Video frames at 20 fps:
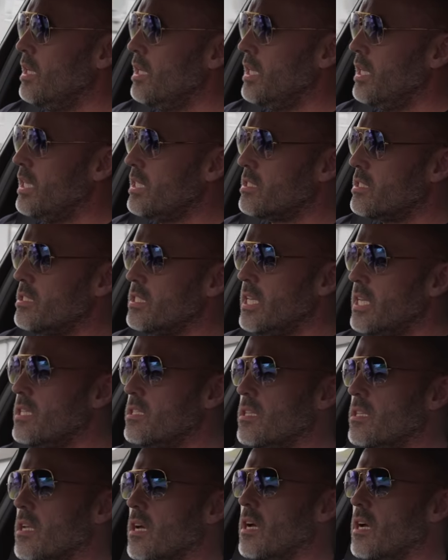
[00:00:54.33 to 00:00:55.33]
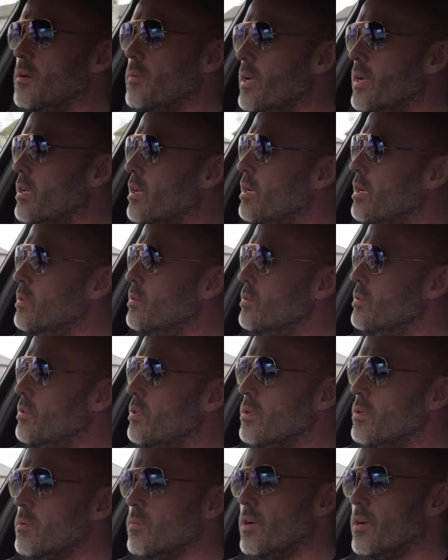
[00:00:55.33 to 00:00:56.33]
It states in the Highway Code
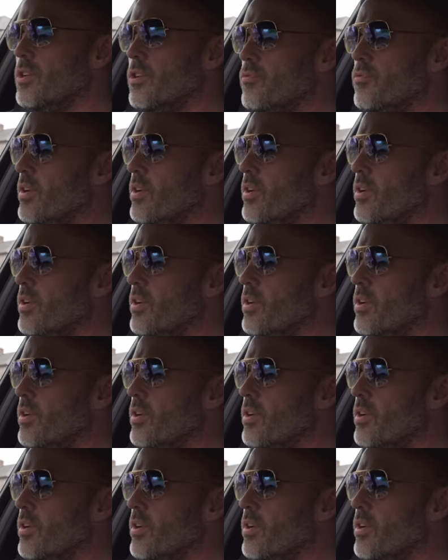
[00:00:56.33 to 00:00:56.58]
that when you